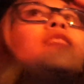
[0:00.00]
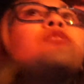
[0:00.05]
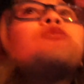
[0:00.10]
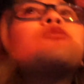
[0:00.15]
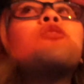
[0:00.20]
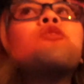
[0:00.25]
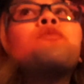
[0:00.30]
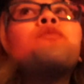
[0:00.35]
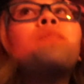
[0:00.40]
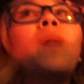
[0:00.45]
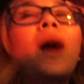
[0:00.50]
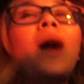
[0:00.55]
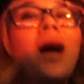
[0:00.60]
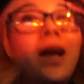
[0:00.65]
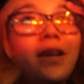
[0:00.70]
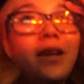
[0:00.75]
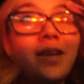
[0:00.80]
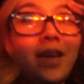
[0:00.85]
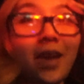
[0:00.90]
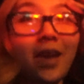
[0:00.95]
drove
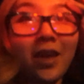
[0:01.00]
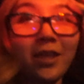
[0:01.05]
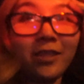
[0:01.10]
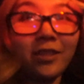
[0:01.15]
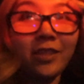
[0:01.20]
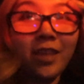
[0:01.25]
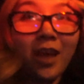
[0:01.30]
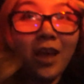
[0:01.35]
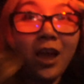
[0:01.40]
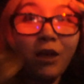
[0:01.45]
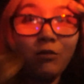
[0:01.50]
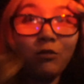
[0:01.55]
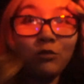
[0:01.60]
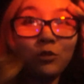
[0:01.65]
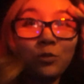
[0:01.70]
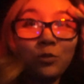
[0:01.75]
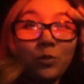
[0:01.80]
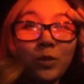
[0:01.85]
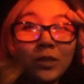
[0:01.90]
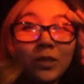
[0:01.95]
by and the
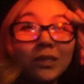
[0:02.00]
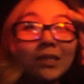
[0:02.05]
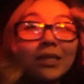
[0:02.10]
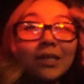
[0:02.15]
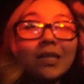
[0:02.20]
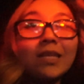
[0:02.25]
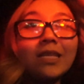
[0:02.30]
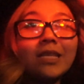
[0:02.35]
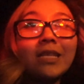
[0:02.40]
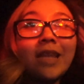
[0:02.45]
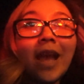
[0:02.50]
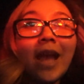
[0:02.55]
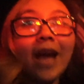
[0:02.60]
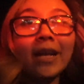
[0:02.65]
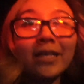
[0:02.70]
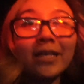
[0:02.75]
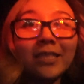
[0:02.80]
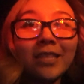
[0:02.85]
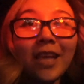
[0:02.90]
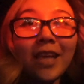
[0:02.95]
house was
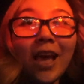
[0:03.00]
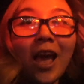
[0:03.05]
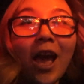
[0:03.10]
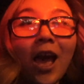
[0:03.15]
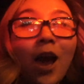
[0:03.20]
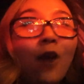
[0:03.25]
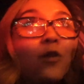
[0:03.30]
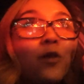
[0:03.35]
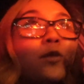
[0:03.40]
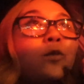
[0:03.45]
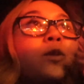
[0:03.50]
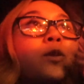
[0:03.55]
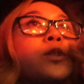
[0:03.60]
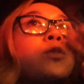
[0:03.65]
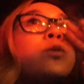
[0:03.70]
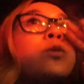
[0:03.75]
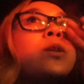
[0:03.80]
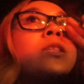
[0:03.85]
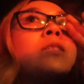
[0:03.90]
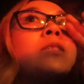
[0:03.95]
decked out with
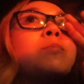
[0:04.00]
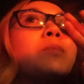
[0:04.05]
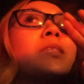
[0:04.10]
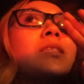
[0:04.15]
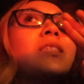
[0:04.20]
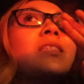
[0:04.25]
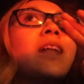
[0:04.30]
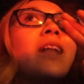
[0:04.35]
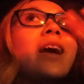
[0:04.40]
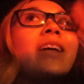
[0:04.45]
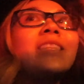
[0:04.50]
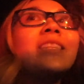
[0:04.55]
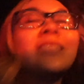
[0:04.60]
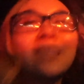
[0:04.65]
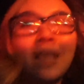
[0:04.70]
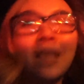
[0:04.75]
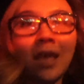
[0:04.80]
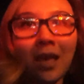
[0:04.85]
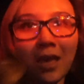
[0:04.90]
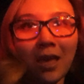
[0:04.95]
Christmas
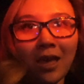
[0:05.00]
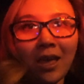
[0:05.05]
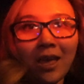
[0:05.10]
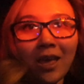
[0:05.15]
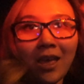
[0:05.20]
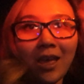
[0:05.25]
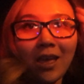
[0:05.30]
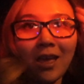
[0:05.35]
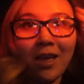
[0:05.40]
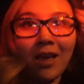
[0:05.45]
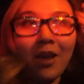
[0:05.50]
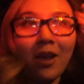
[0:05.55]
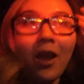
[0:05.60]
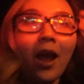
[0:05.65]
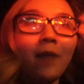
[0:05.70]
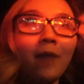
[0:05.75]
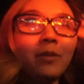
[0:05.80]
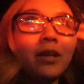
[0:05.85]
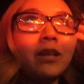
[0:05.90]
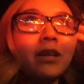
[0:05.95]
lights.
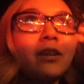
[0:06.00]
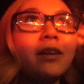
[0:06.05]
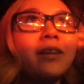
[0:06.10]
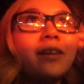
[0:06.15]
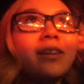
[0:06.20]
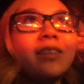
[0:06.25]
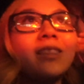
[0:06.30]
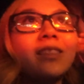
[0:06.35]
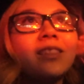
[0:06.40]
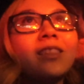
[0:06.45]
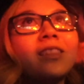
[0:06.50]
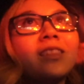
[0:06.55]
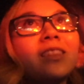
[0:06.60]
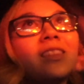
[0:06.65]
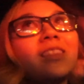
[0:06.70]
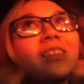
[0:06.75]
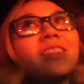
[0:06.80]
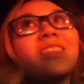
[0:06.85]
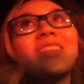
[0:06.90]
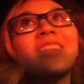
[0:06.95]
I mean,
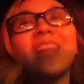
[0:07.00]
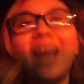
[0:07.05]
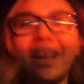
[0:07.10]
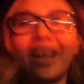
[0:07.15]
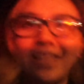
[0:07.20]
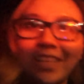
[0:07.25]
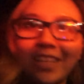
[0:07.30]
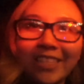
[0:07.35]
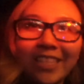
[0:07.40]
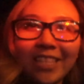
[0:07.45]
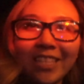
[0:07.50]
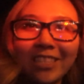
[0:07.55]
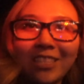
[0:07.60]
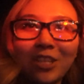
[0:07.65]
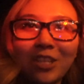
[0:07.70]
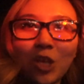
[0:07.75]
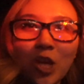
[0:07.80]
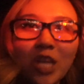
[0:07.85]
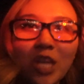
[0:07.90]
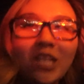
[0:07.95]
I guess that's
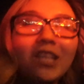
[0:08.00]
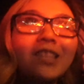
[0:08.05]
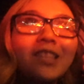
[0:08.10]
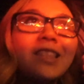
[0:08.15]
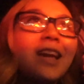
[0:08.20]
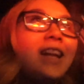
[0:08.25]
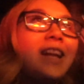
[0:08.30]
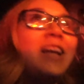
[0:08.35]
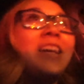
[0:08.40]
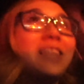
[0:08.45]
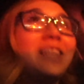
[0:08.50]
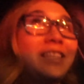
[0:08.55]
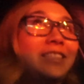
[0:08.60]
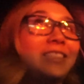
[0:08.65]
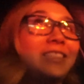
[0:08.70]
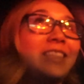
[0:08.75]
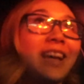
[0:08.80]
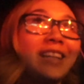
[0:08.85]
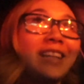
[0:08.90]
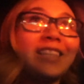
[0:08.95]
good that it is
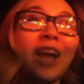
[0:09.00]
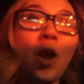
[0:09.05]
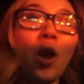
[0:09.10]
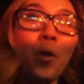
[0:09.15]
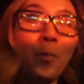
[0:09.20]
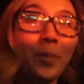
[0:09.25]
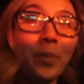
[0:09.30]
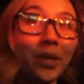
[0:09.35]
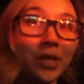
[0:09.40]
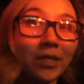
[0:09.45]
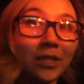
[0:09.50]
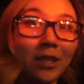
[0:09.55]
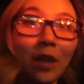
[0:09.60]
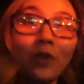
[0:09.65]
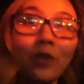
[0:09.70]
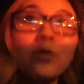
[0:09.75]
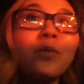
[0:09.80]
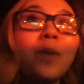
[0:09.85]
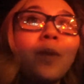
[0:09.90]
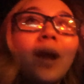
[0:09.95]
decked out because
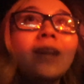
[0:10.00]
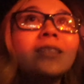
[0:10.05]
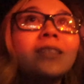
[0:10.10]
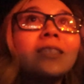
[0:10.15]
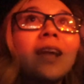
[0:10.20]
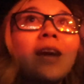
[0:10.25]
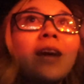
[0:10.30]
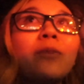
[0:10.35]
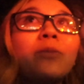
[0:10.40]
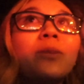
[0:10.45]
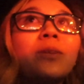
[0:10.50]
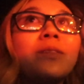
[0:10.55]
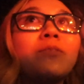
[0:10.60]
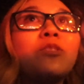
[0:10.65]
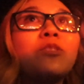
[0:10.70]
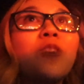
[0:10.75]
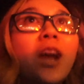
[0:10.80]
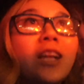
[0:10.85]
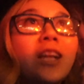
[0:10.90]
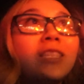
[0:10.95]
otherwise I would have
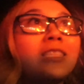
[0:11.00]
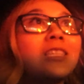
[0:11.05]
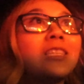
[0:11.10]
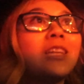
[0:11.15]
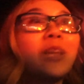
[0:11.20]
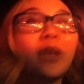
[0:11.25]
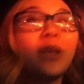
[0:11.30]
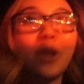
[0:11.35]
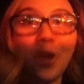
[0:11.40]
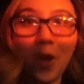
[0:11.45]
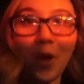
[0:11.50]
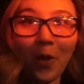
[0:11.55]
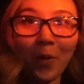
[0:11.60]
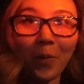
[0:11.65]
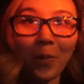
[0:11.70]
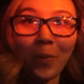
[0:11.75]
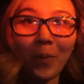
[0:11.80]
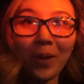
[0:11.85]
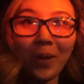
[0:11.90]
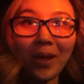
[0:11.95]
tried to
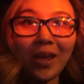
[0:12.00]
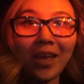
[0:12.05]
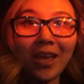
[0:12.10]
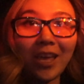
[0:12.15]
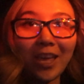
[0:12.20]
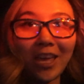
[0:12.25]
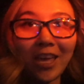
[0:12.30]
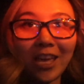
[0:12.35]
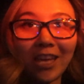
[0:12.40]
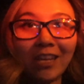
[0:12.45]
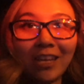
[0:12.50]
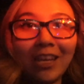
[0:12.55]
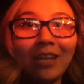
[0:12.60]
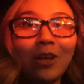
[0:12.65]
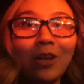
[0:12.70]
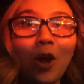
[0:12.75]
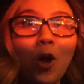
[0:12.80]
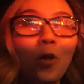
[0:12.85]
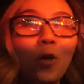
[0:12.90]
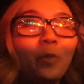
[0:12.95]
go in and
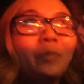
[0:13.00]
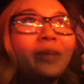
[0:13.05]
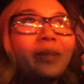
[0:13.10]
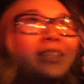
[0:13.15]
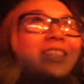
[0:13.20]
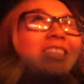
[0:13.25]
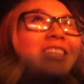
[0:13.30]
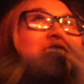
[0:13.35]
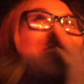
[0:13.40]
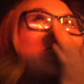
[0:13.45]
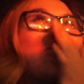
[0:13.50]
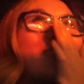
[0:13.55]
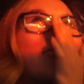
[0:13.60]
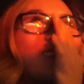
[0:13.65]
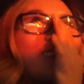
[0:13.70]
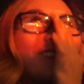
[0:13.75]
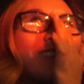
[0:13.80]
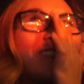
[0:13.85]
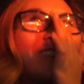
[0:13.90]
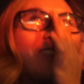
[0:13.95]
open the
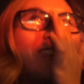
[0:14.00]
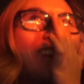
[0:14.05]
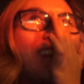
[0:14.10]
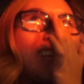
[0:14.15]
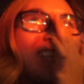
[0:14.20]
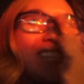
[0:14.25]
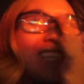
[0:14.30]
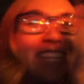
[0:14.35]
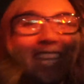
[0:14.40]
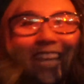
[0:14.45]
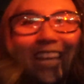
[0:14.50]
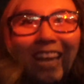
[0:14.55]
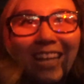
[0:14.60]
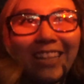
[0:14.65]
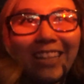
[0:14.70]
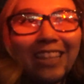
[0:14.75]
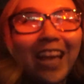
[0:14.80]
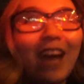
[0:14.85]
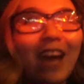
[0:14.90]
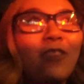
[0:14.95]
door with my key
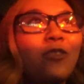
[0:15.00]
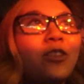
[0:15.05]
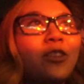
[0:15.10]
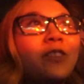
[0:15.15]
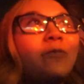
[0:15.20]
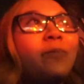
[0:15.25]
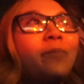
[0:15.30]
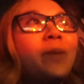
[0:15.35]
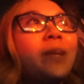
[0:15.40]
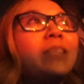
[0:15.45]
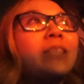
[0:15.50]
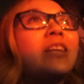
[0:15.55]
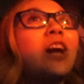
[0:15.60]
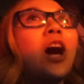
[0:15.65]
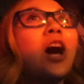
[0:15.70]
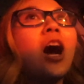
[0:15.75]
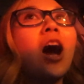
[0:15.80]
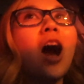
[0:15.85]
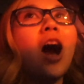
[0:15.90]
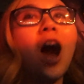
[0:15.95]
and that would have been
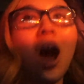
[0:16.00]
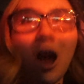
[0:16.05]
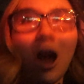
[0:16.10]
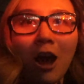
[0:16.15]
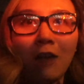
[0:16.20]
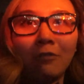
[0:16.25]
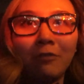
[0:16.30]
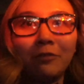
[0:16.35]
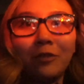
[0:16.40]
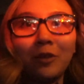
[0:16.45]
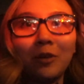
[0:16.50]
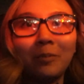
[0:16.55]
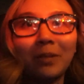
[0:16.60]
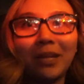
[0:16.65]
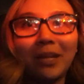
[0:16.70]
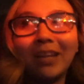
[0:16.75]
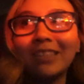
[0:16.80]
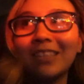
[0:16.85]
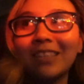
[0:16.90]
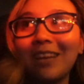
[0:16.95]
awful
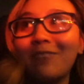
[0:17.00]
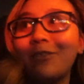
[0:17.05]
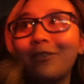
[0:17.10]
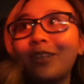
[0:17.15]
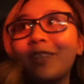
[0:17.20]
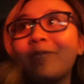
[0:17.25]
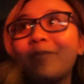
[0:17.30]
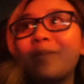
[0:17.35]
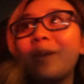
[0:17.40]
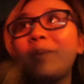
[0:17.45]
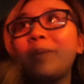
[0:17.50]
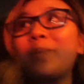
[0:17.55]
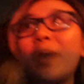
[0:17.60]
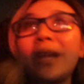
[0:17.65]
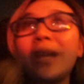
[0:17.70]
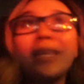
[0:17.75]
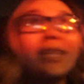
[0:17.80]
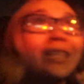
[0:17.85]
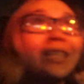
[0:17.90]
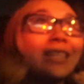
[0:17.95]
because I would have been
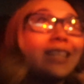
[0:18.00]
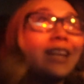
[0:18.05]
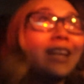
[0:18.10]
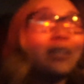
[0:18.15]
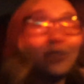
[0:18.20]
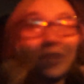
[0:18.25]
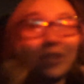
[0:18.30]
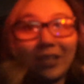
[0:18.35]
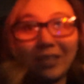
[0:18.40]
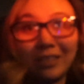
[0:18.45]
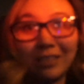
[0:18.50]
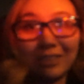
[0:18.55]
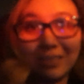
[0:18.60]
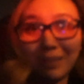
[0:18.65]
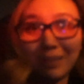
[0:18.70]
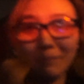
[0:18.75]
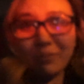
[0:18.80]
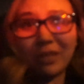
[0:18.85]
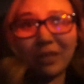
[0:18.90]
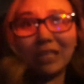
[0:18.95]
breaking and entering into
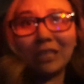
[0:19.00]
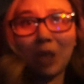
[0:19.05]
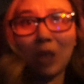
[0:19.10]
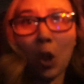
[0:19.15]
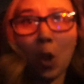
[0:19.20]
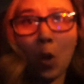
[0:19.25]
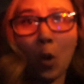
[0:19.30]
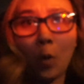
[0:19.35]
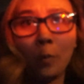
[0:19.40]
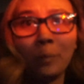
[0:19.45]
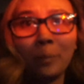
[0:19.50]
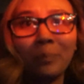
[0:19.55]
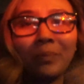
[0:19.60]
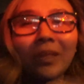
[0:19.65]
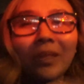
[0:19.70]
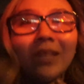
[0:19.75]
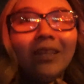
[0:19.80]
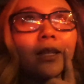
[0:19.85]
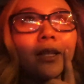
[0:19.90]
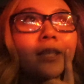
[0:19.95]
somebody's home.
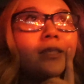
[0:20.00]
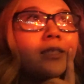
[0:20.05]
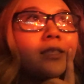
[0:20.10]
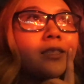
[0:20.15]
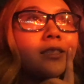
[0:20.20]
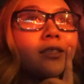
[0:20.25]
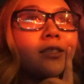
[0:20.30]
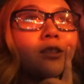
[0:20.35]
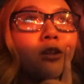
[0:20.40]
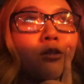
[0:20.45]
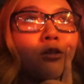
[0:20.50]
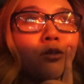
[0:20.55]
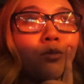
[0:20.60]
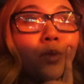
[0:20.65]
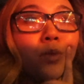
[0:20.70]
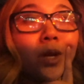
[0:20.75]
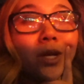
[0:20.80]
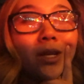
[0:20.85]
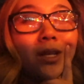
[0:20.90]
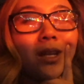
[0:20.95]
Let's go to
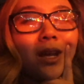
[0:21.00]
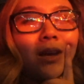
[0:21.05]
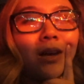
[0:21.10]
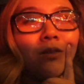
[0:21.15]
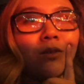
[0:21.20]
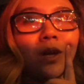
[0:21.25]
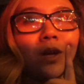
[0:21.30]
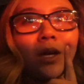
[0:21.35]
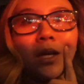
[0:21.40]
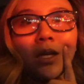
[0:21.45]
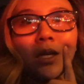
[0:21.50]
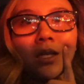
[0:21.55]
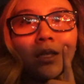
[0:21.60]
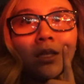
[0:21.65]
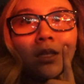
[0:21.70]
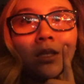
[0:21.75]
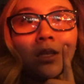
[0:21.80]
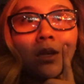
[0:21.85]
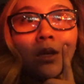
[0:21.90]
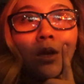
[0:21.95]
work now.
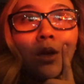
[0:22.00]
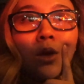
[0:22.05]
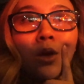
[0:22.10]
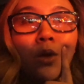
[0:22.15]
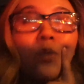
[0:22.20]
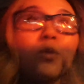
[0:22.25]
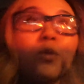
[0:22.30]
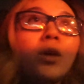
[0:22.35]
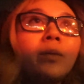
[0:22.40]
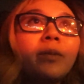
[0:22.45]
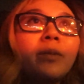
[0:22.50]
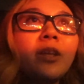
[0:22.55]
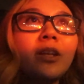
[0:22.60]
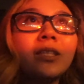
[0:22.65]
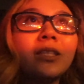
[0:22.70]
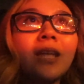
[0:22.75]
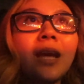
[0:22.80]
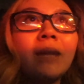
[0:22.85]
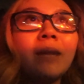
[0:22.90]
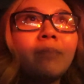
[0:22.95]
I will be on
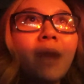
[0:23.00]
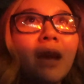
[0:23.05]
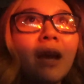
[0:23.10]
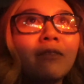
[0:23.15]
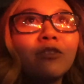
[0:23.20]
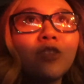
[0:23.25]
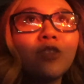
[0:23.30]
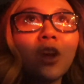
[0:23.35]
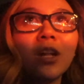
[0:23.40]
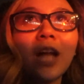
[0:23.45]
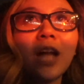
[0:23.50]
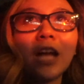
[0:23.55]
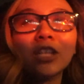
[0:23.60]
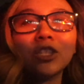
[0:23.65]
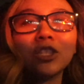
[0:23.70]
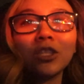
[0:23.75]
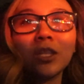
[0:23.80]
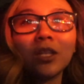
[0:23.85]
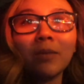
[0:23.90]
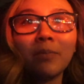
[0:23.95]
time after all,
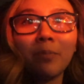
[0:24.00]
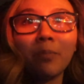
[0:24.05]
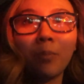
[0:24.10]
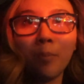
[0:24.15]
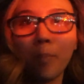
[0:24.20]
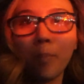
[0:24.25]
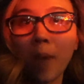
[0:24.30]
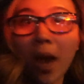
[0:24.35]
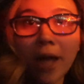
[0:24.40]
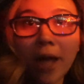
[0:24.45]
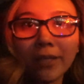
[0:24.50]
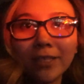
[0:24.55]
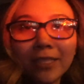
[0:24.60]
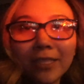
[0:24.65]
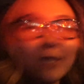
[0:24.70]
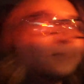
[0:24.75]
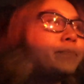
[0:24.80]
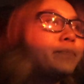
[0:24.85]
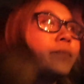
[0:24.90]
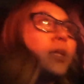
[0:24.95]
actually,
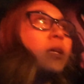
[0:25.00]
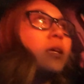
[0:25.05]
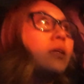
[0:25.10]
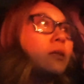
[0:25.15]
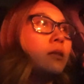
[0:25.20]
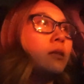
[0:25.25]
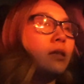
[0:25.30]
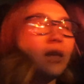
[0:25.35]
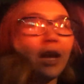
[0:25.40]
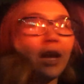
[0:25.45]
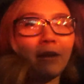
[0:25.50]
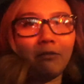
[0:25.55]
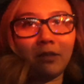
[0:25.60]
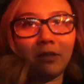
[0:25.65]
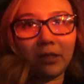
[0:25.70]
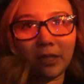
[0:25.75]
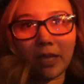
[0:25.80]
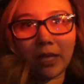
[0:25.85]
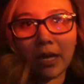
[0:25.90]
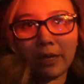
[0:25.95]
but I
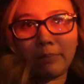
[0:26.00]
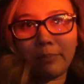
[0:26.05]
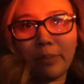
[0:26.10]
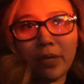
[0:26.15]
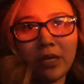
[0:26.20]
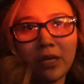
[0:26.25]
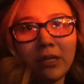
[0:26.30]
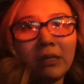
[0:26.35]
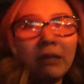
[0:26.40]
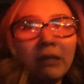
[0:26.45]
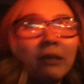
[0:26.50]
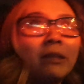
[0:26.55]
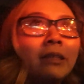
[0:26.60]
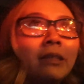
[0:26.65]
really gotta pee.